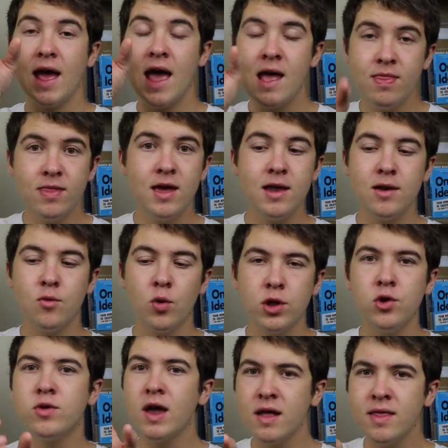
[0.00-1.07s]
and then
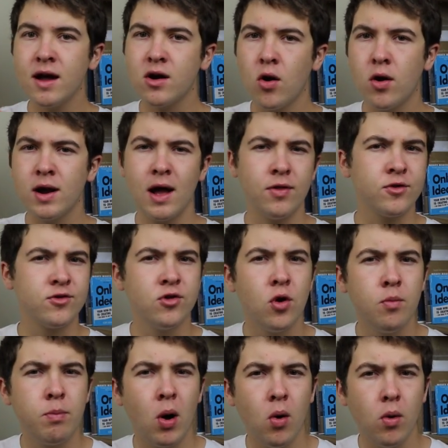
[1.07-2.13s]
when you take that card out, there's
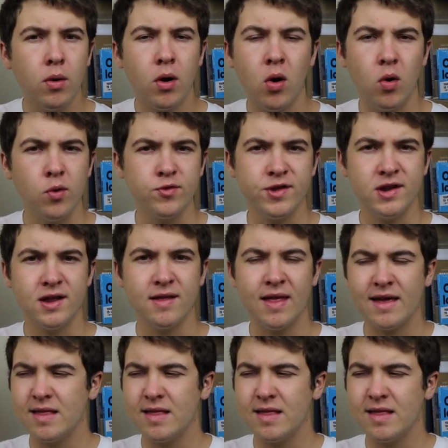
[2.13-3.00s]
no bolt holes in it.